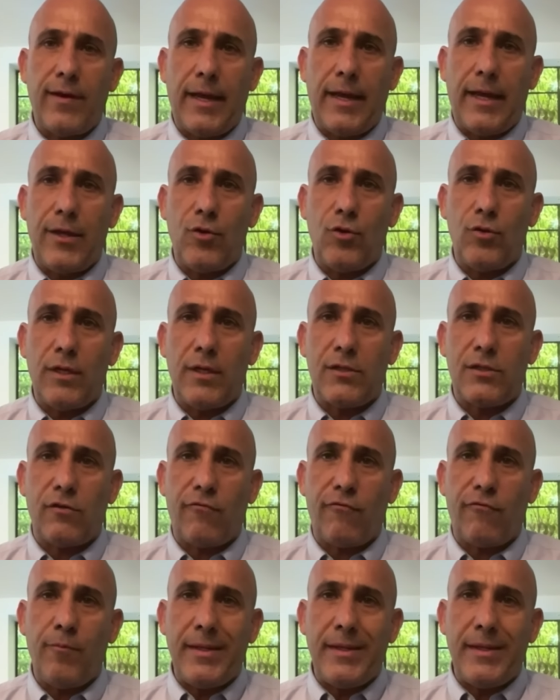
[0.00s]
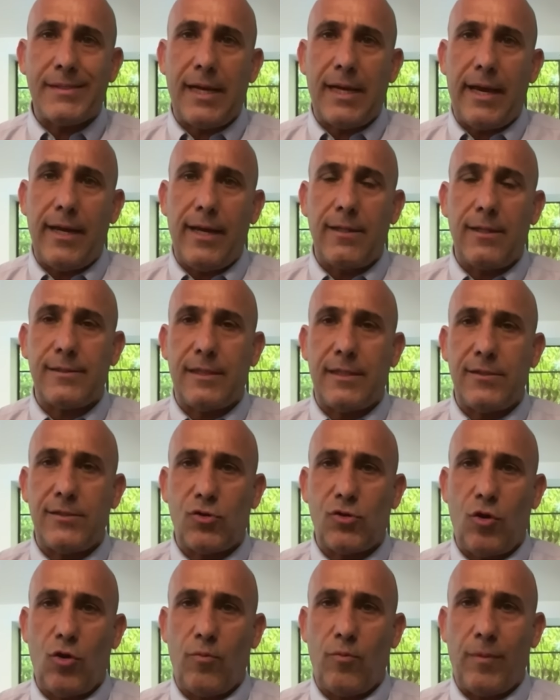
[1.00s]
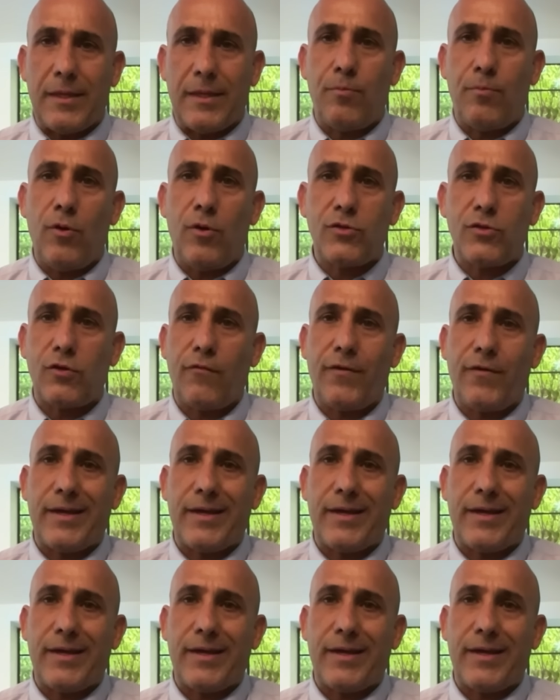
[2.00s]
units of missiles and so on. But most of